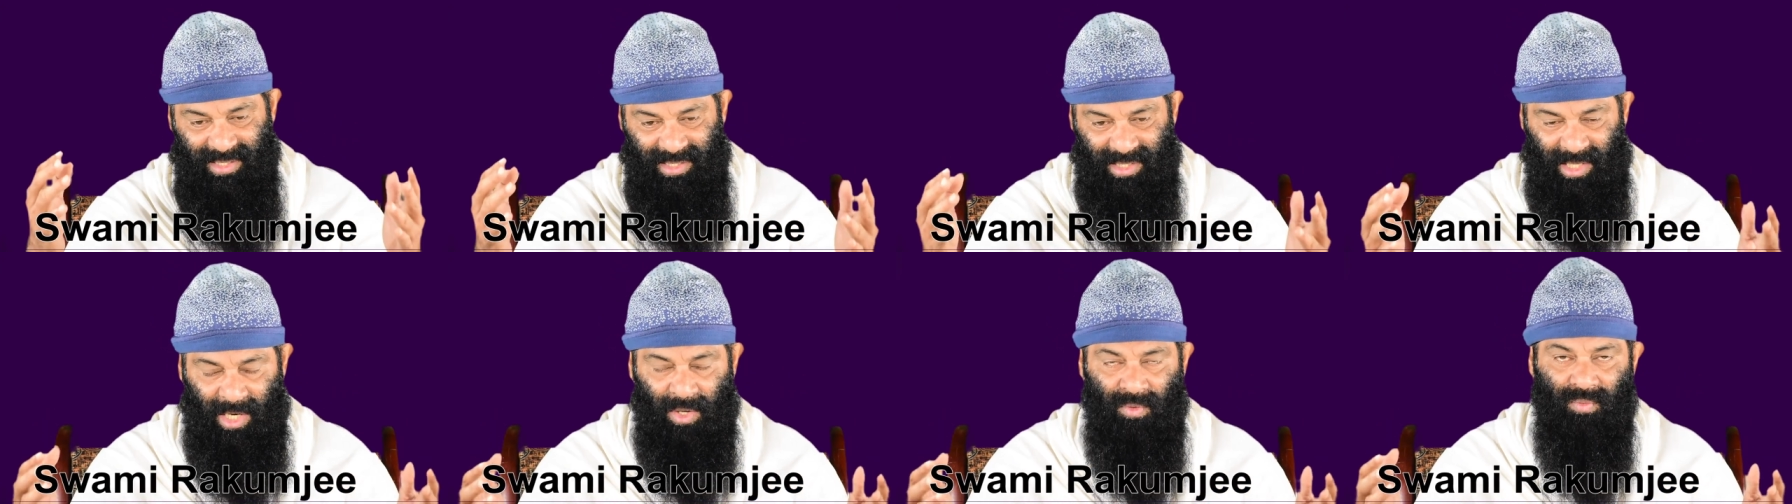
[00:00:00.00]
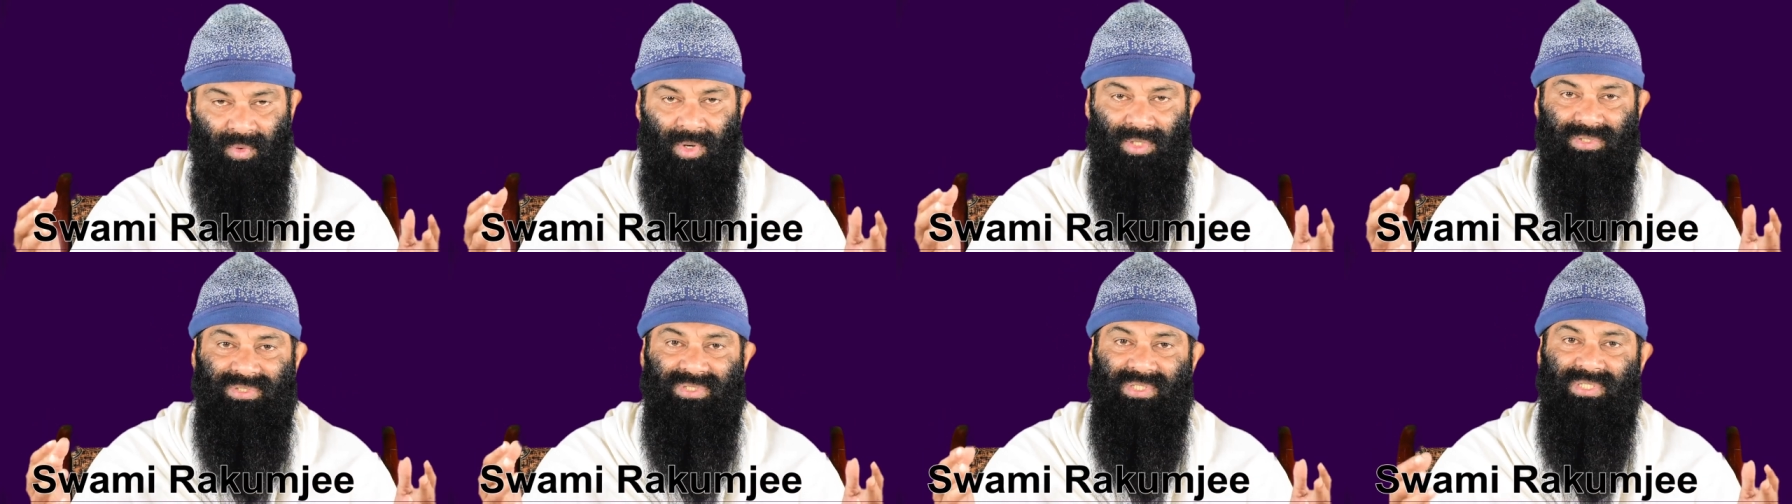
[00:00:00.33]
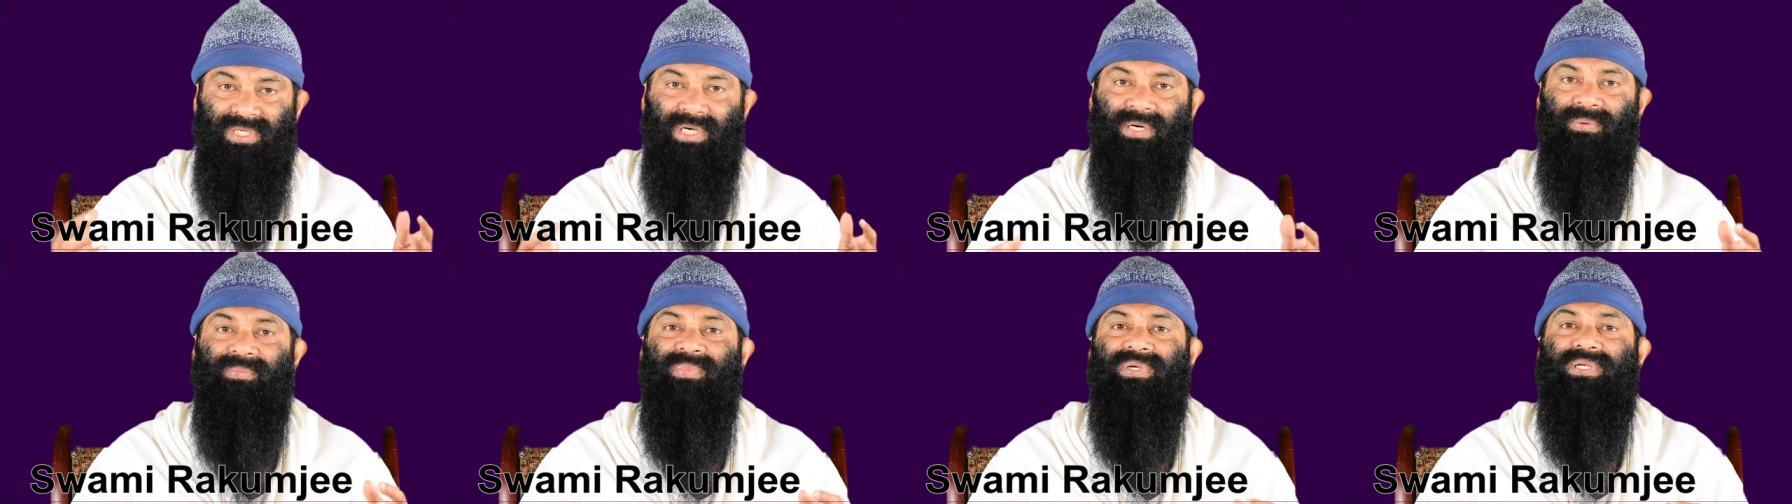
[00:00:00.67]
Now also
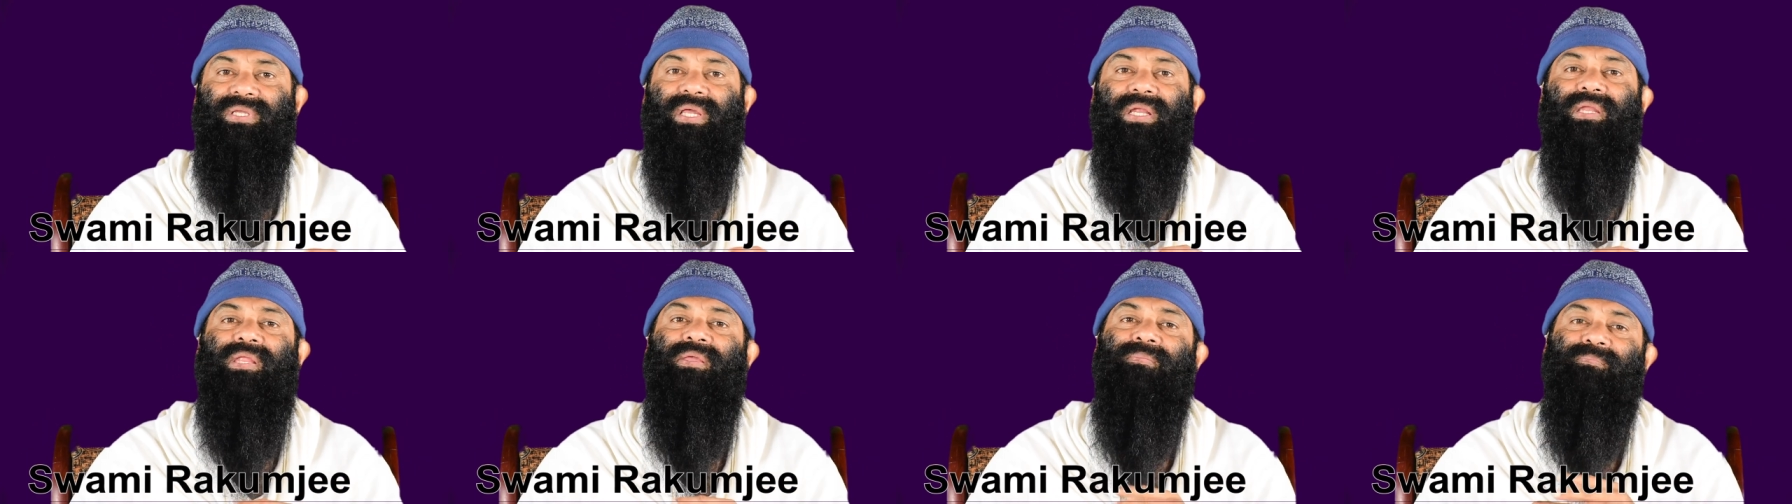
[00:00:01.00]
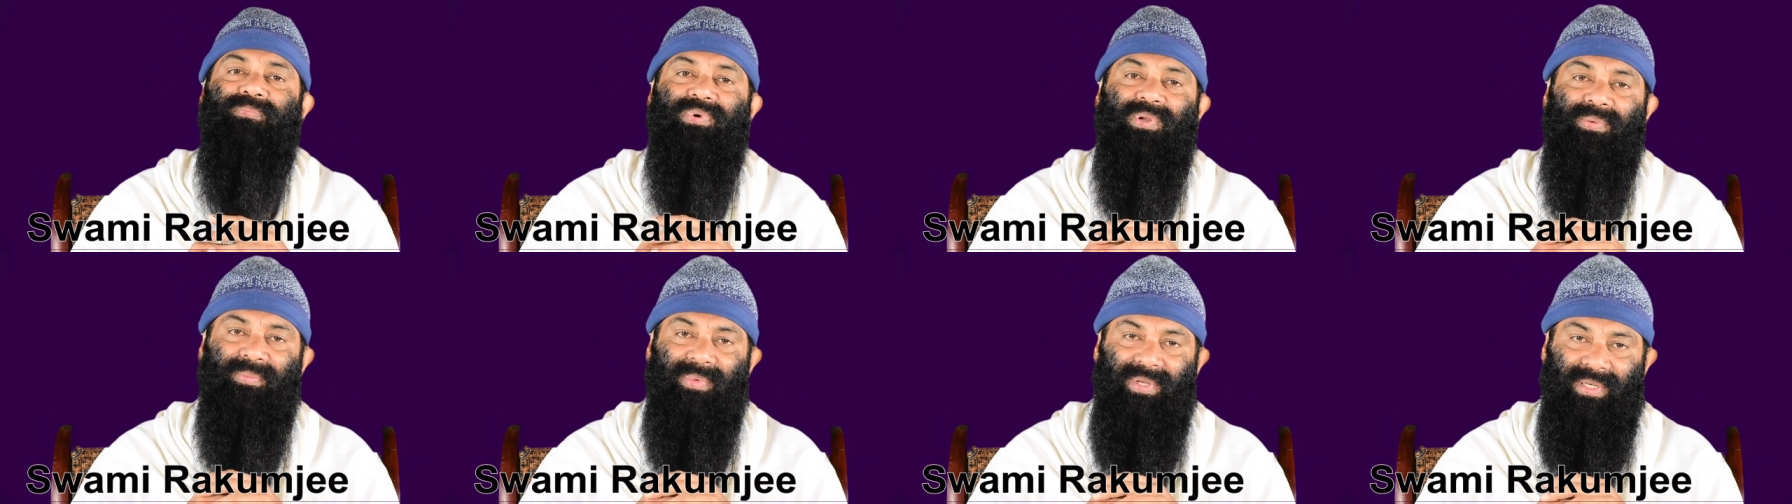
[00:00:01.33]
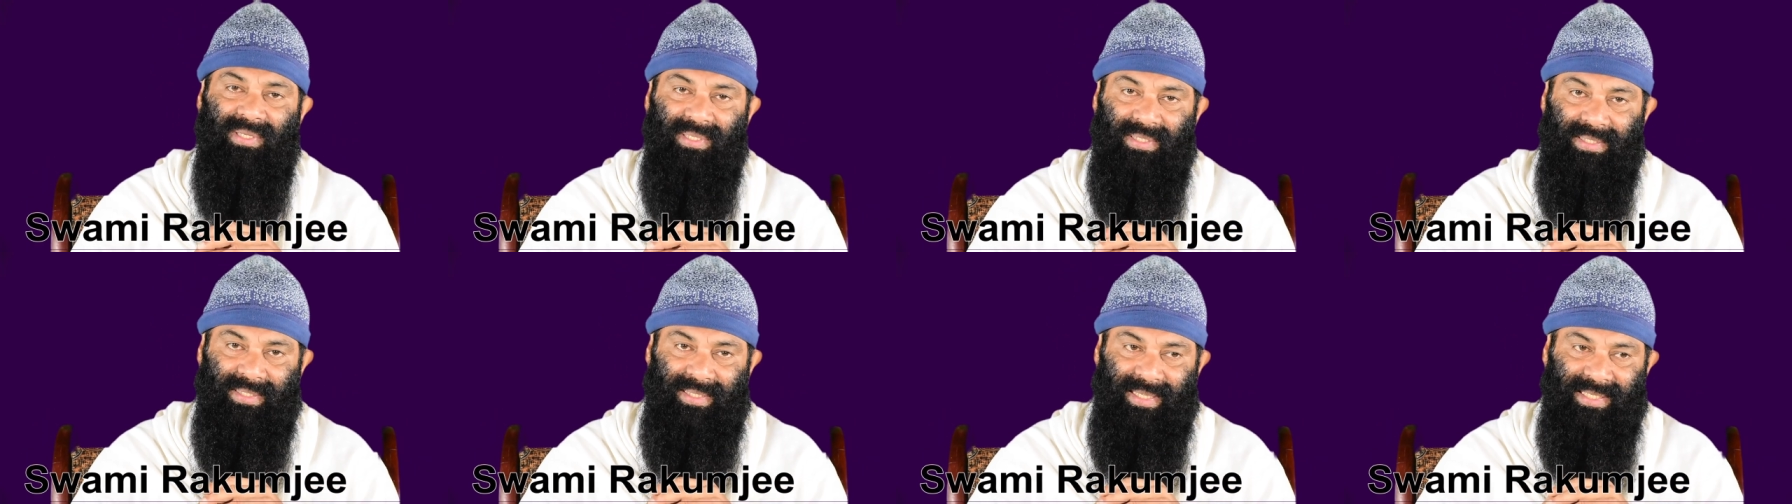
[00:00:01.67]
government can
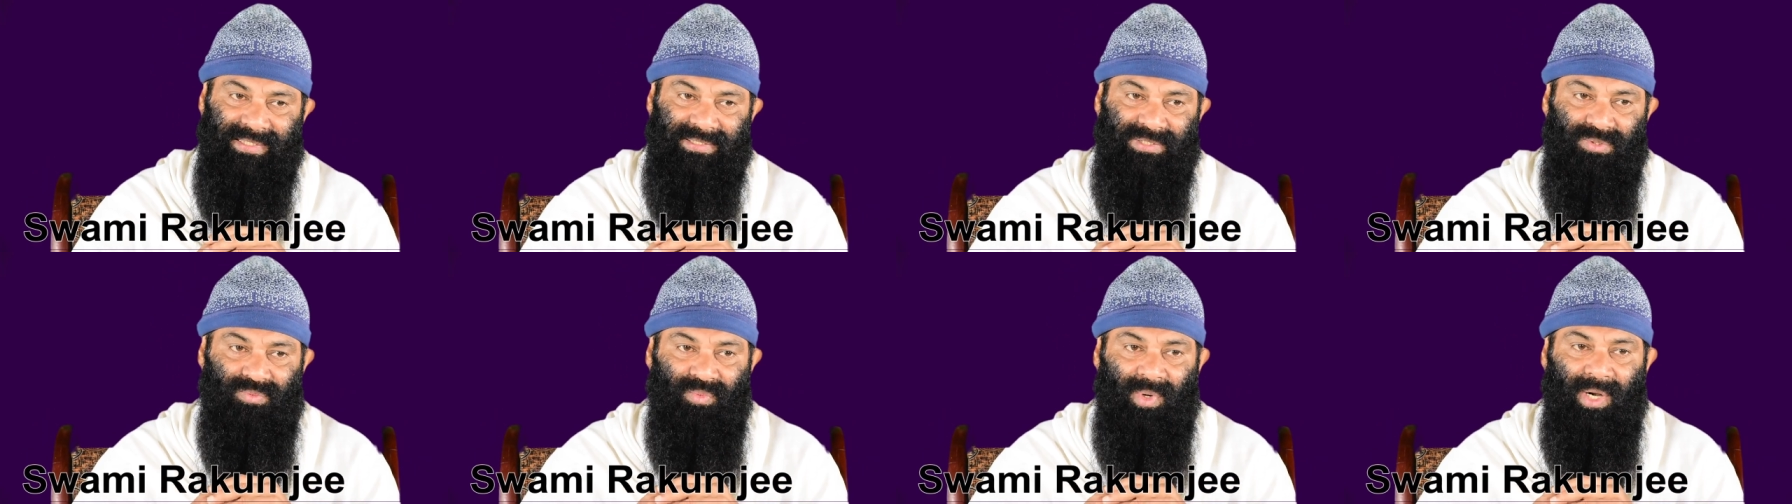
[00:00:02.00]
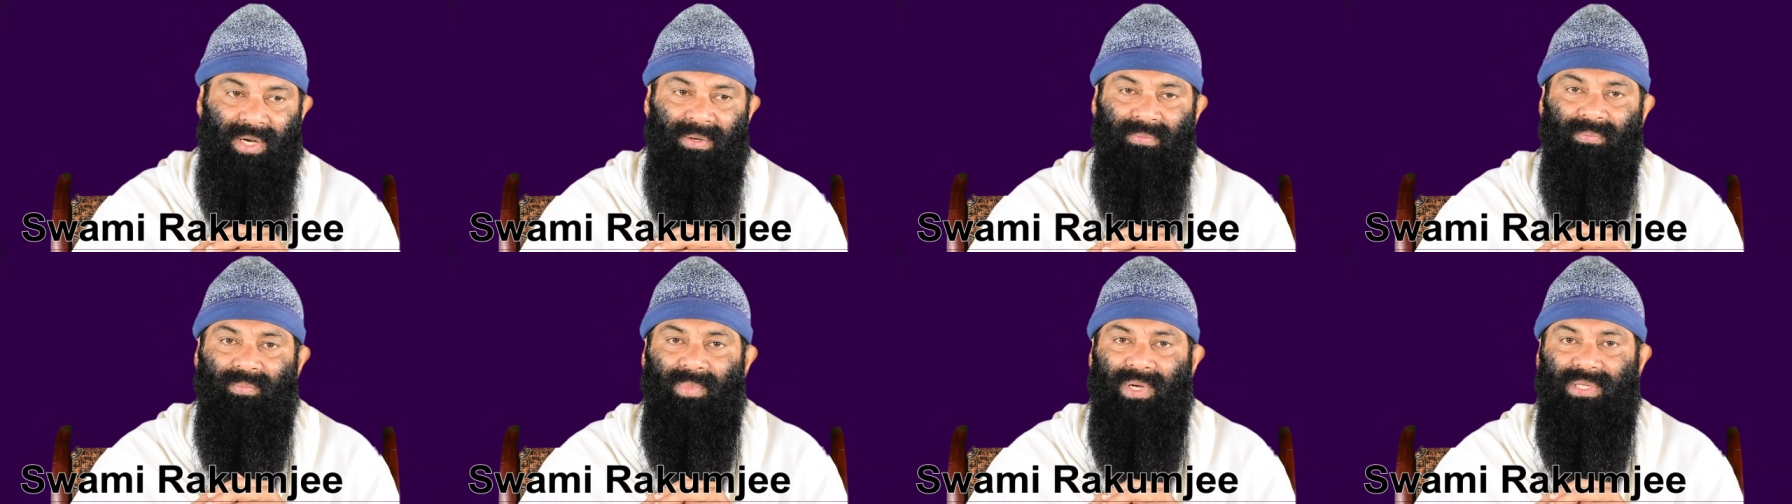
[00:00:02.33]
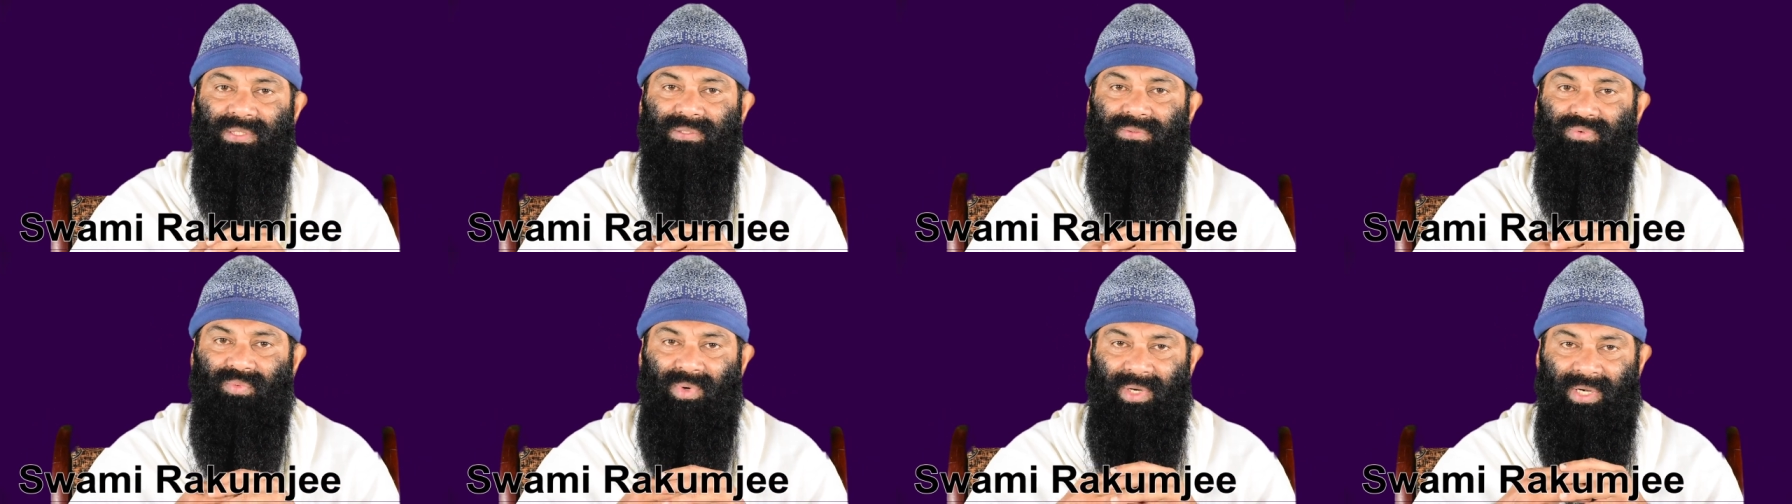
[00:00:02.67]
implement in the next 1
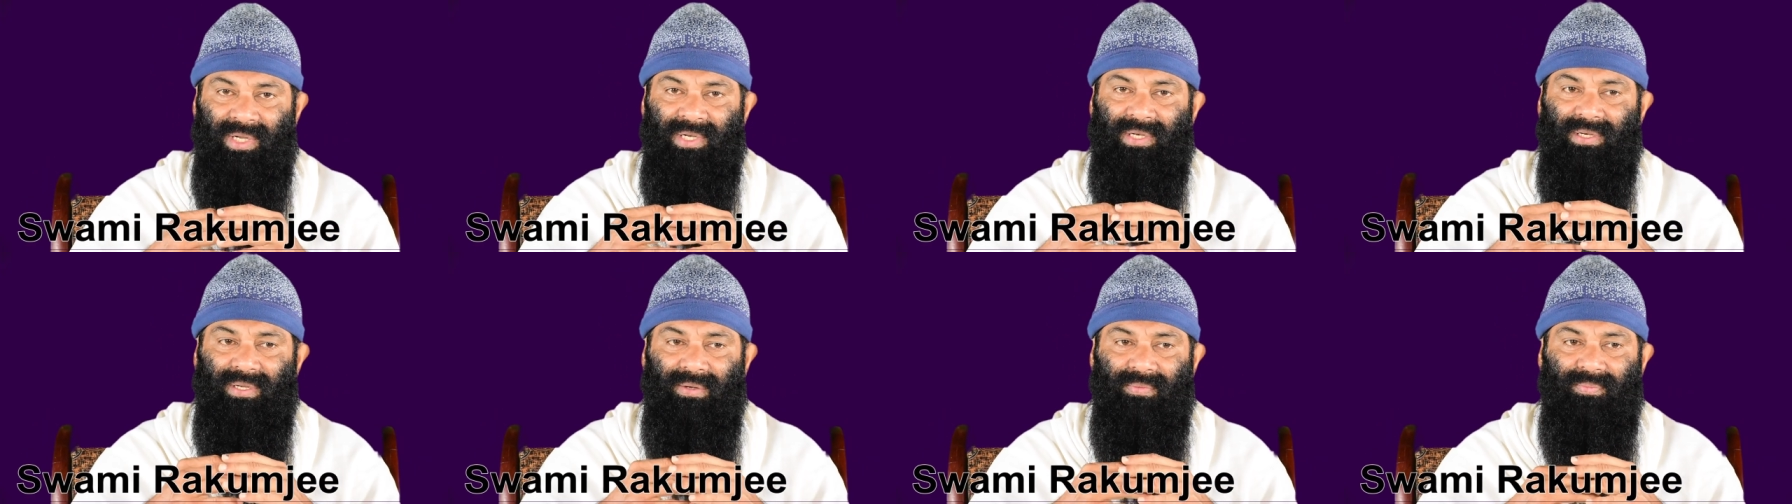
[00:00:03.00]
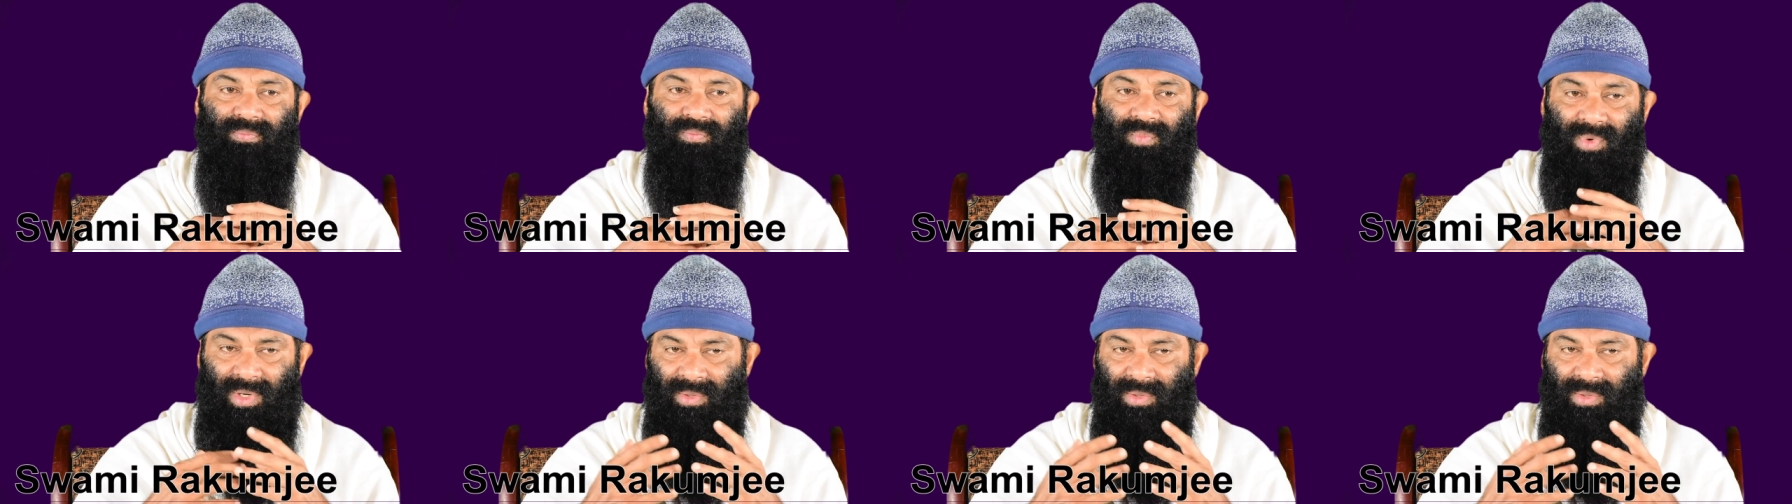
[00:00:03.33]
month, 1.5